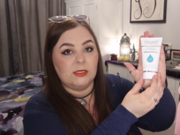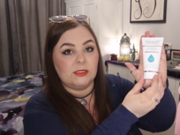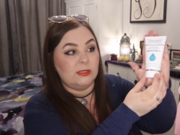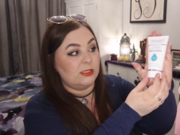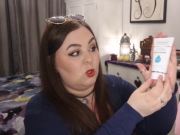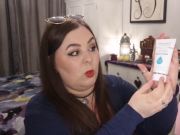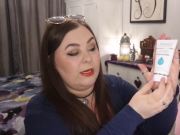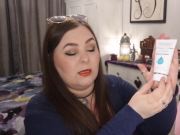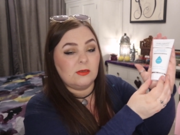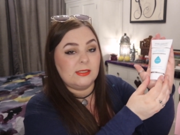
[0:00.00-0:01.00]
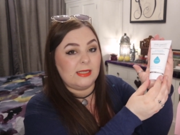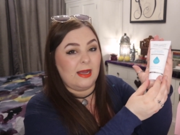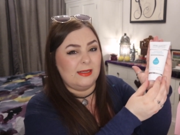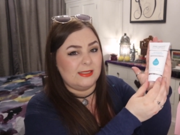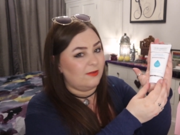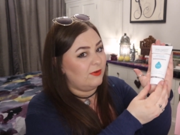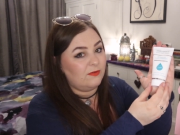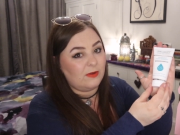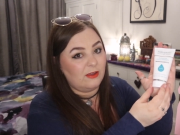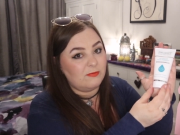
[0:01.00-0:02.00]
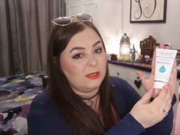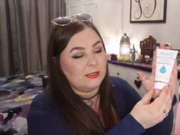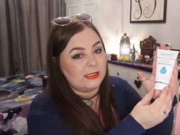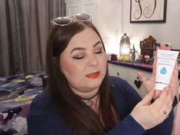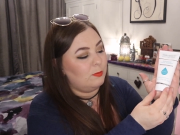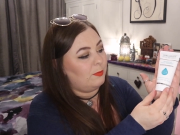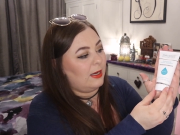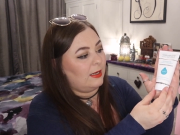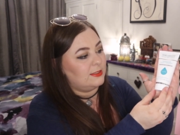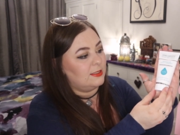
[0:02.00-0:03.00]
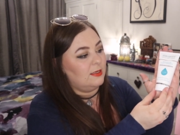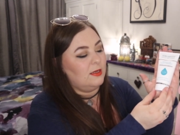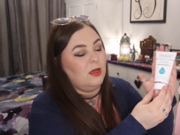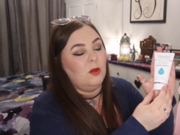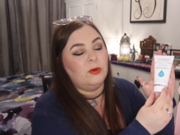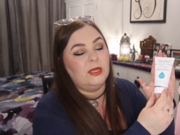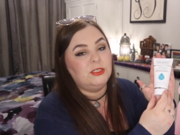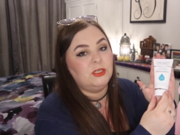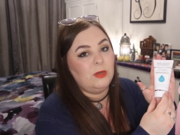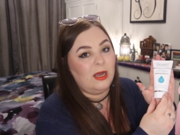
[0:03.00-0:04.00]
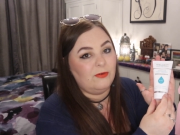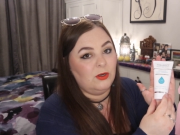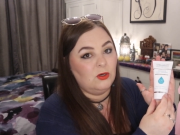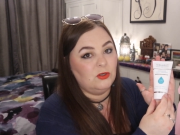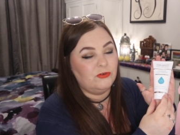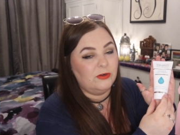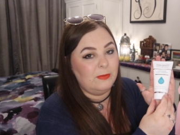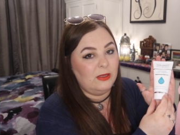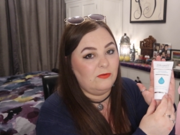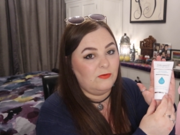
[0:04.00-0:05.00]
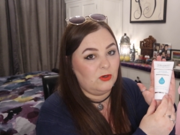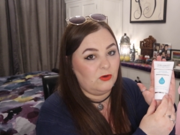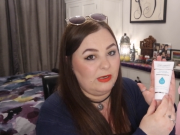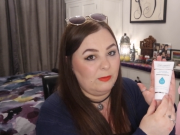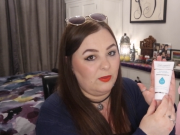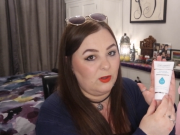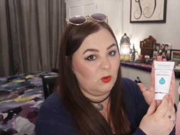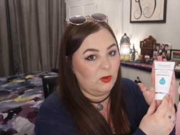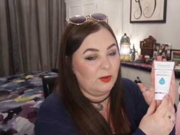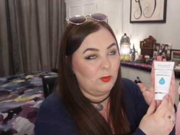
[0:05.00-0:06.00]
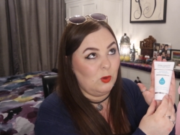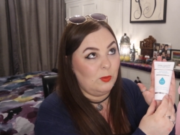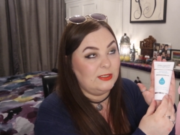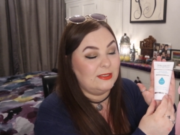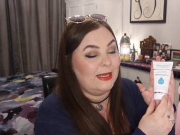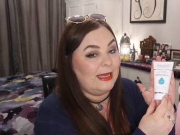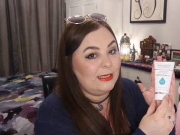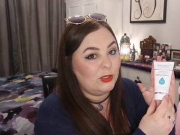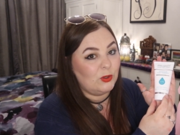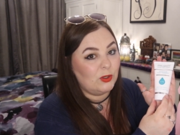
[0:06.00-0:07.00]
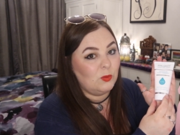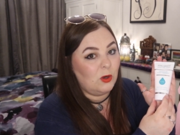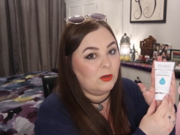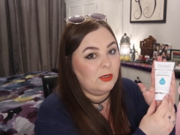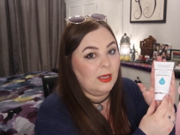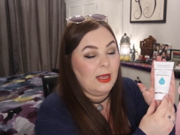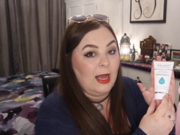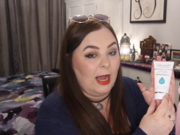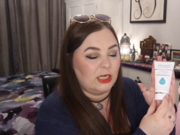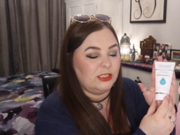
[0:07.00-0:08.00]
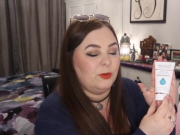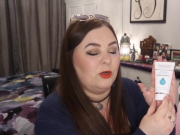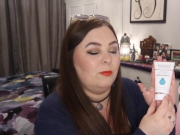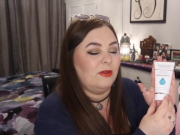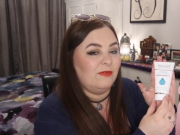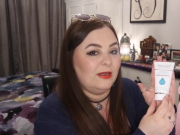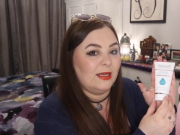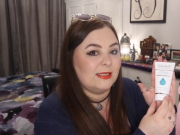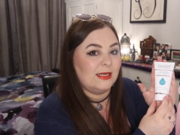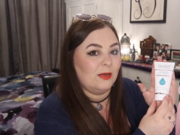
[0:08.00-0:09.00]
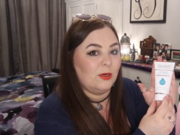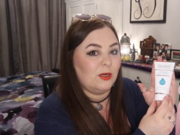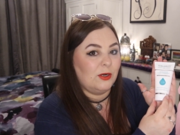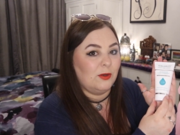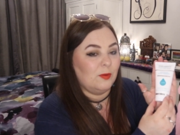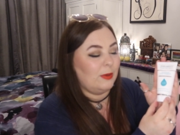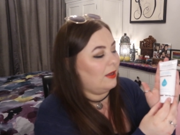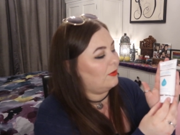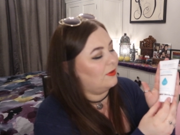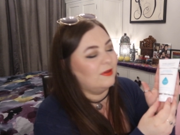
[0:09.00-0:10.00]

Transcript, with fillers: So it's quite a good size, 75 mils isn't bad. But I do have an 100ml foot cream on the go at the moment, the e-cooking one. I actually put it on my feet last night when I got out the bath.